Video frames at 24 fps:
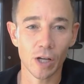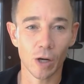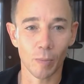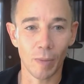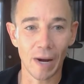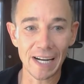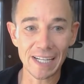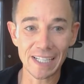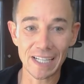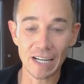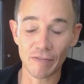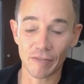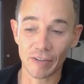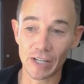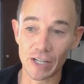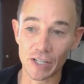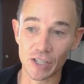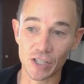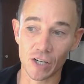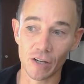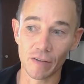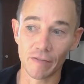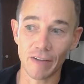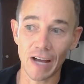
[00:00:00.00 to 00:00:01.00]
you know, my
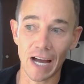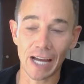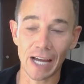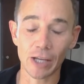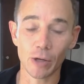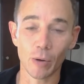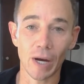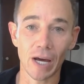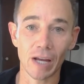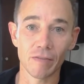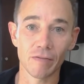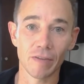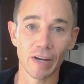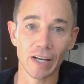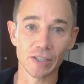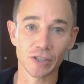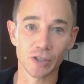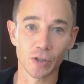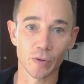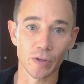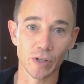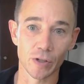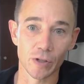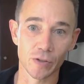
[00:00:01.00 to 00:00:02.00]
definition of value add
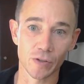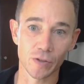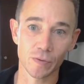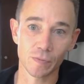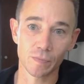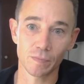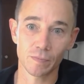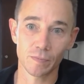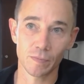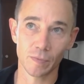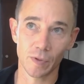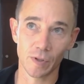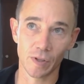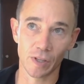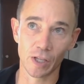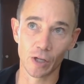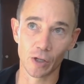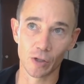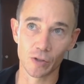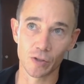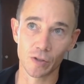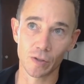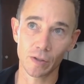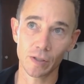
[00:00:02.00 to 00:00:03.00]
investor. There's
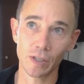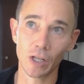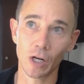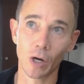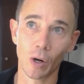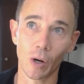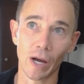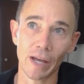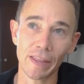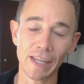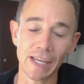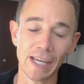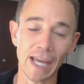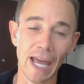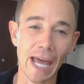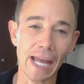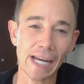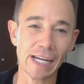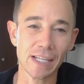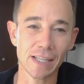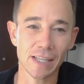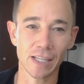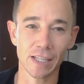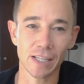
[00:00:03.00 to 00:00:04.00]
there's you know, I think
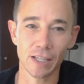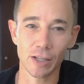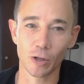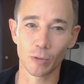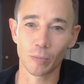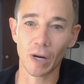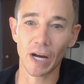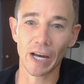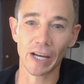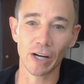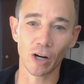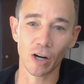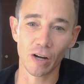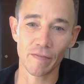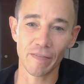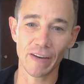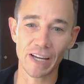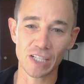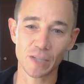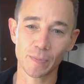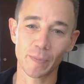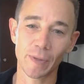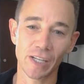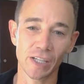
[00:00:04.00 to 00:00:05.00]
anything that you're buying on
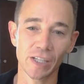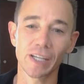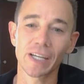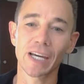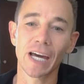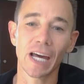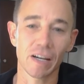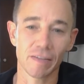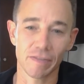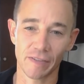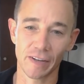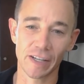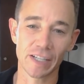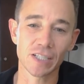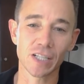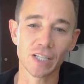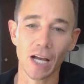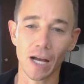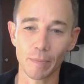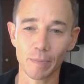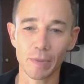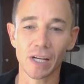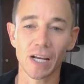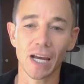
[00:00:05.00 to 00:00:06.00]
investment, you got to fix
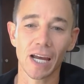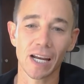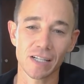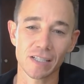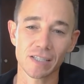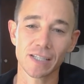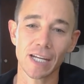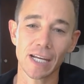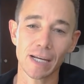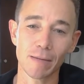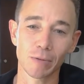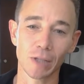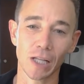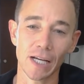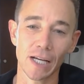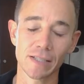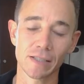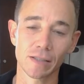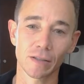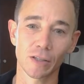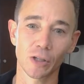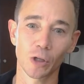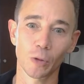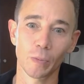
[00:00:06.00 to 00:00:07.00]
up and kind of
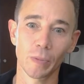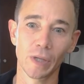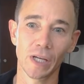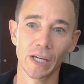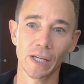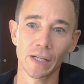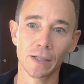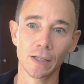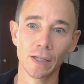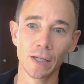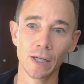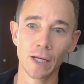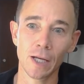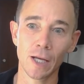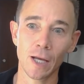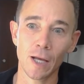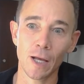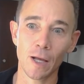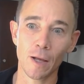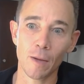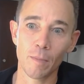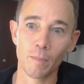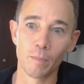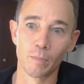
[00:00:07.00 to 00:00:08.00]
stabilize a little bit.
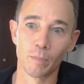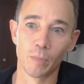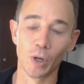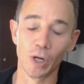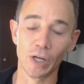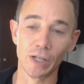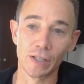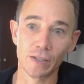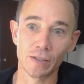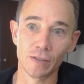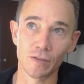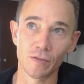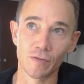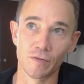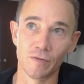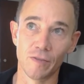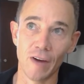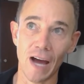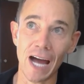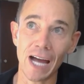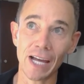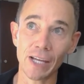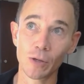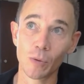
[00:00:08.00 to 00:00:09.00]
But
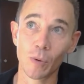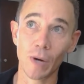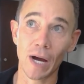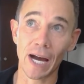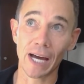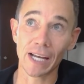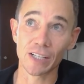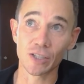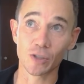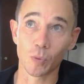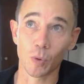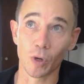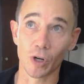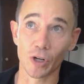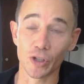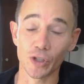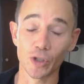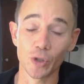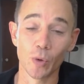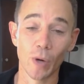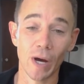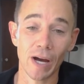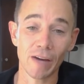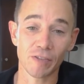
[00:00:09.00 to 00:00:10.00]
value add is where
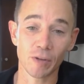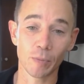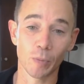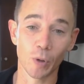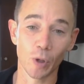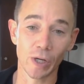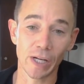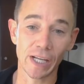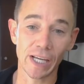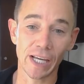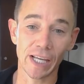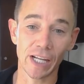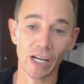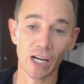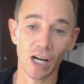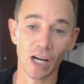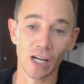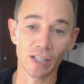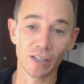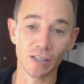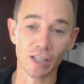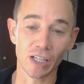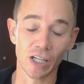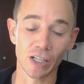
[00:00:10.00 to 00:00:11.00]
you have to put in
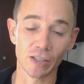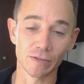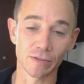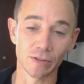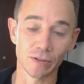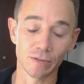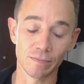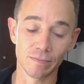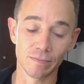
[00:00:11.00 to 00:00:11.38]
a, a